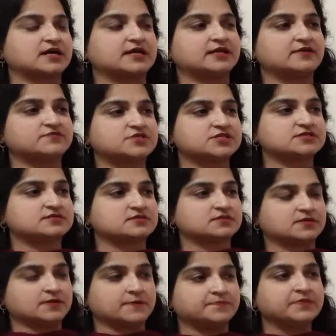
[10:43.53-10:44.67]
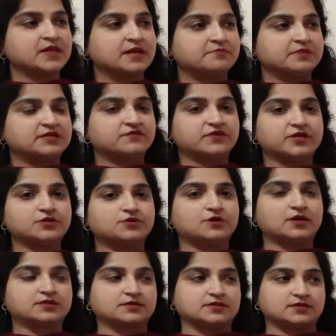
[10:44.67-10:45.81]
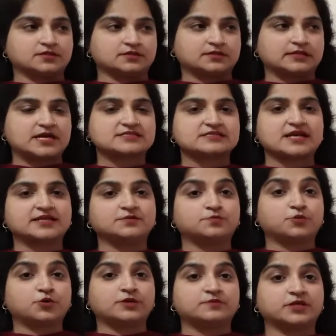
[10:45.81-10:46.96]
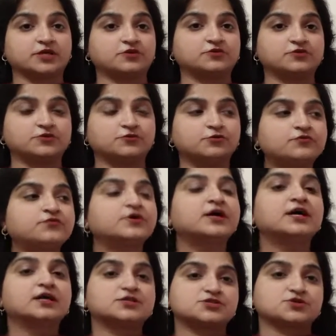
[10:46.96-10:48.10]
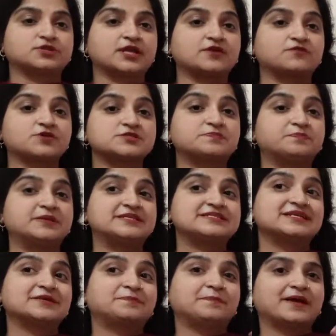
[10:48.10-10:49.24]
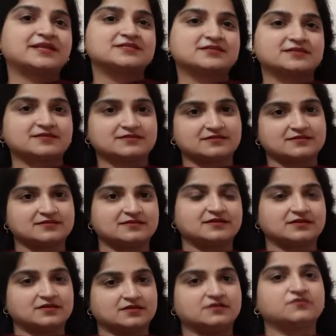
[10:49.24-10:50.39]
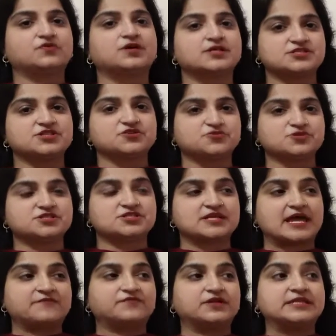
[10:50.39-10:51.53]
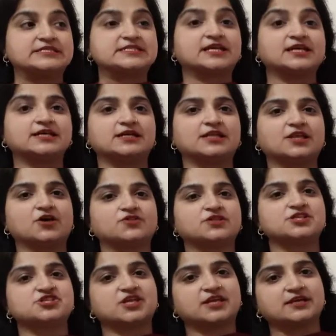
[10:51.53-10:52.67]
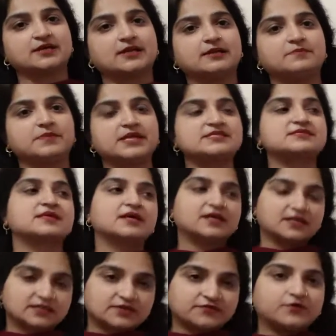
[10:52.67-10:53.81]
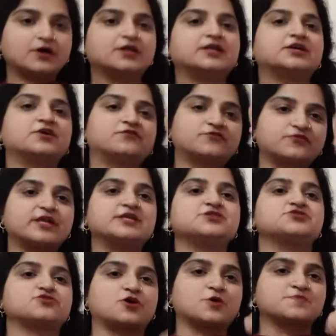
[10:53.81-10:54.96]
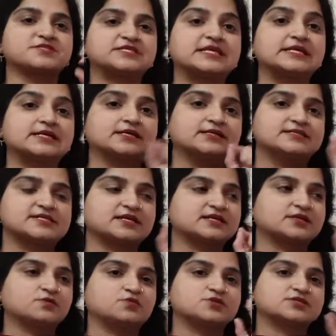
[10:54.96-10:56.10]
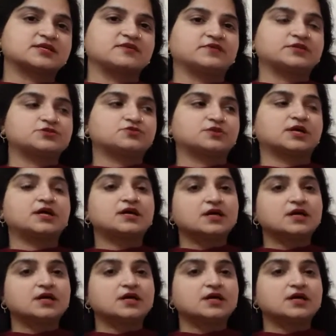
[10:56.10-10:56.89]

have just made a video on class 9 poem Rain on the Roof. So there was pitter patter words used. Every tinkle on the shingle means the falling of raindrops. Tinkle, tinkle was given to the